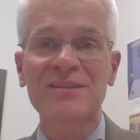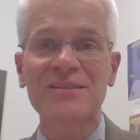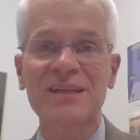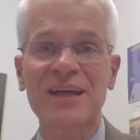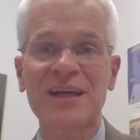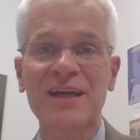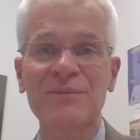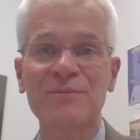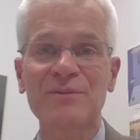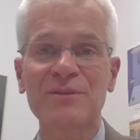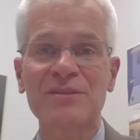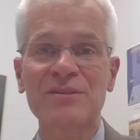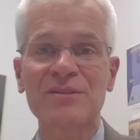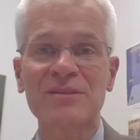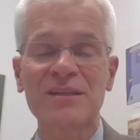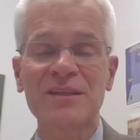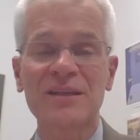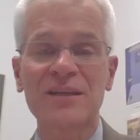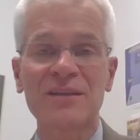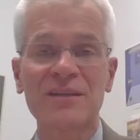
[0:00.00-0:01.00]
time and
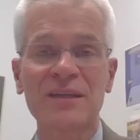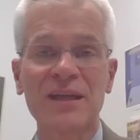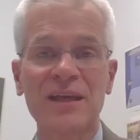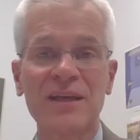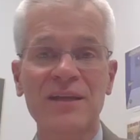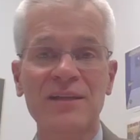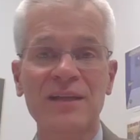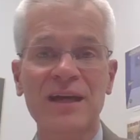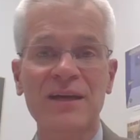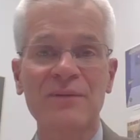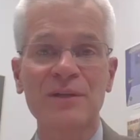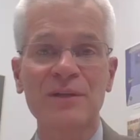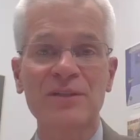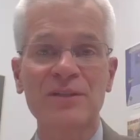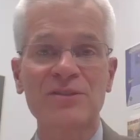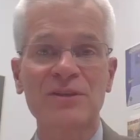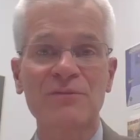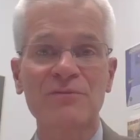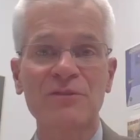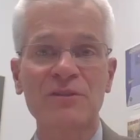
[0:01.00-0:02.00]
in economic
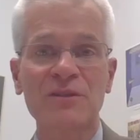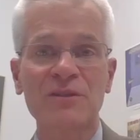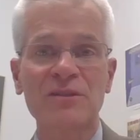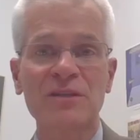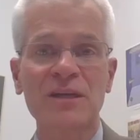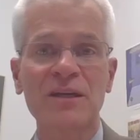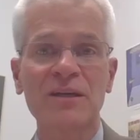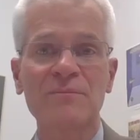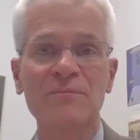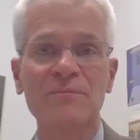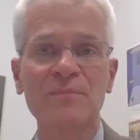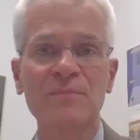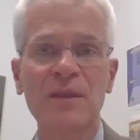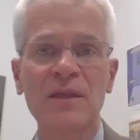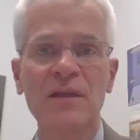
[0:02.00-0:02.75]
stuff at the time.